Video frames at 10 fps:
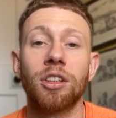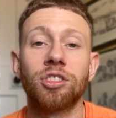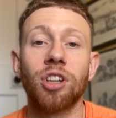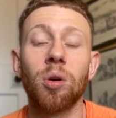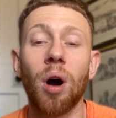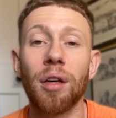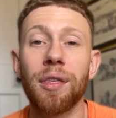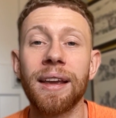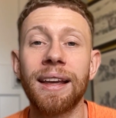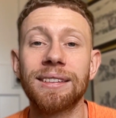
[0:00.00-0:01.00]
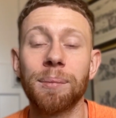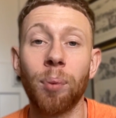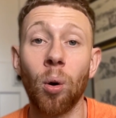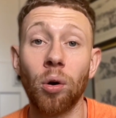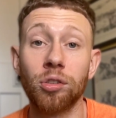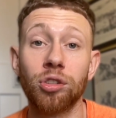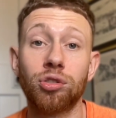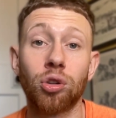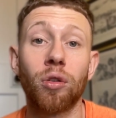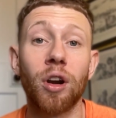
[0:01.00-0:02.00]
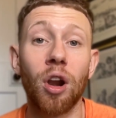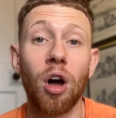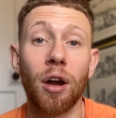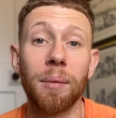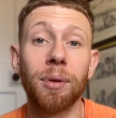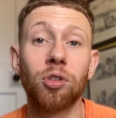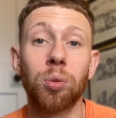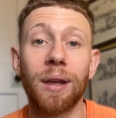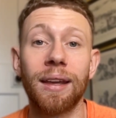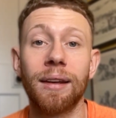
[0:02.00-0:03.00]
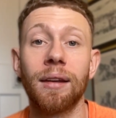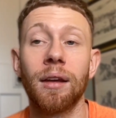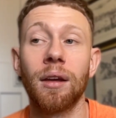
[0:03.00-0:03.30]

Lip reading: So I think it's important to draw a line between